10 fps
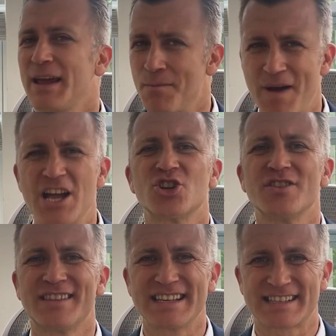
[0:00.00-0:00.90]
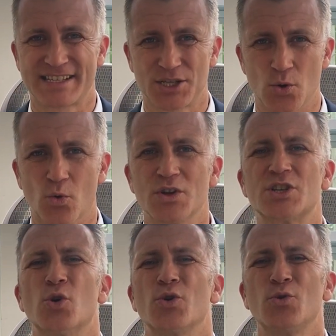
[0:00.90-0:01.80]
Imagine this zoo,
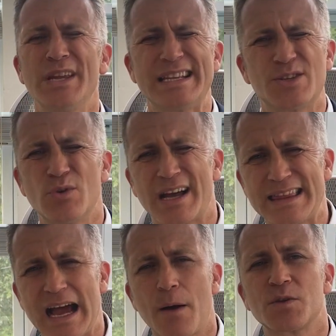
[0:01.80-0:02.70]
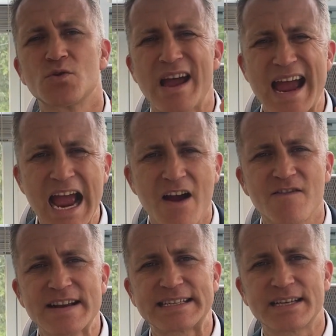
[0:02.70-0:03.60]
so you need to adapt to
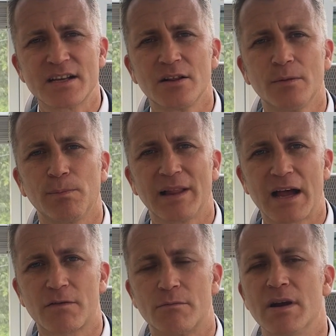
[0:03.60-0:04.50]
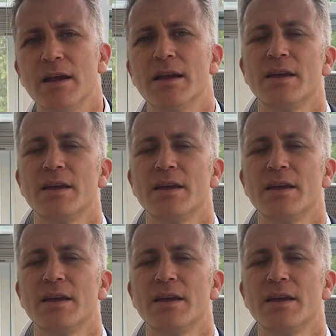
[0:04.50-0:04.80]
every single platform.